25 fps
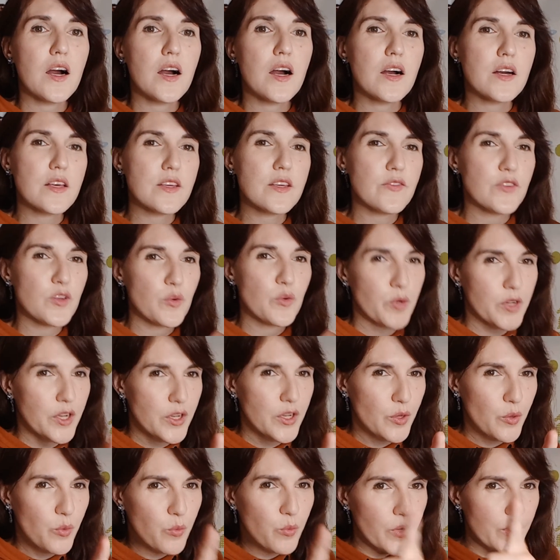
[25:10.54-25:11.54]
If you want to
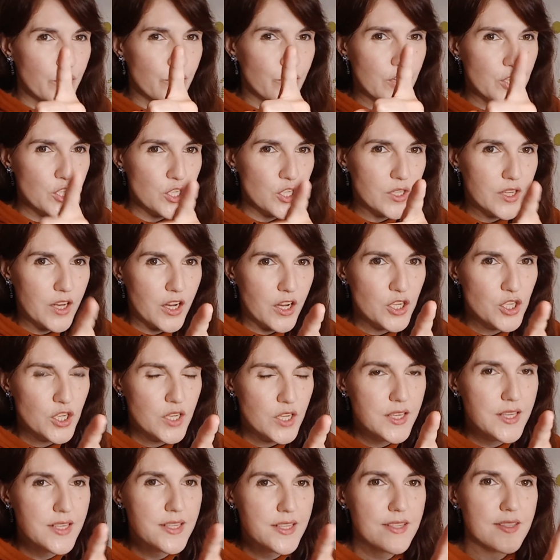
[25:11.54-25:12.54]
know what Russian kasha
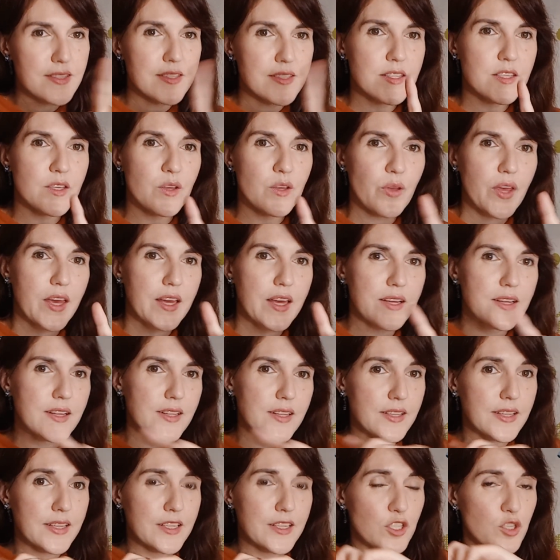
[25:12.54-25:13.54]
is, you can
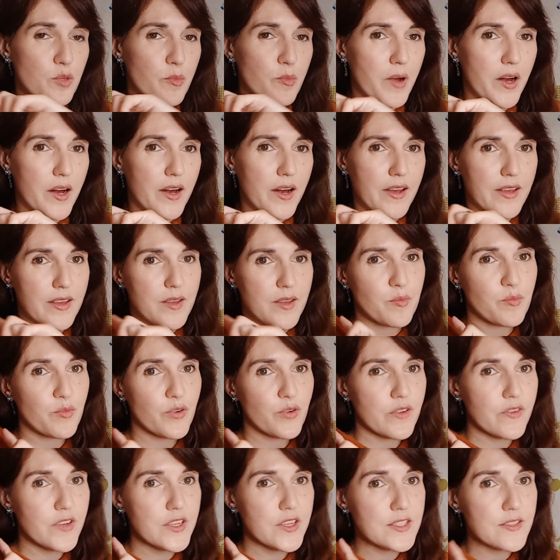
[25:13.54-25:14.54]
click to my
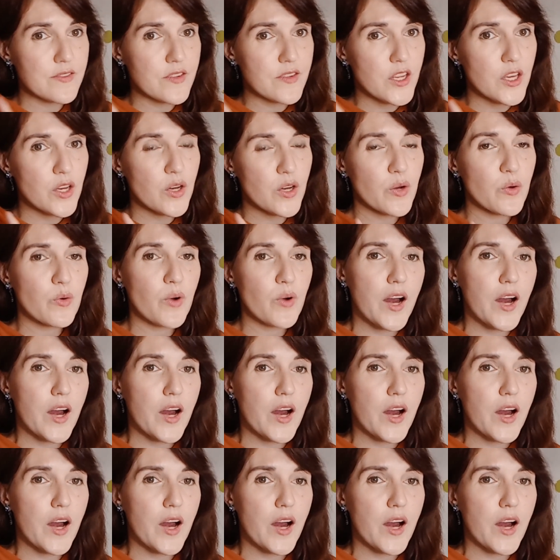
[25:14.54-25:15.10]
previous video.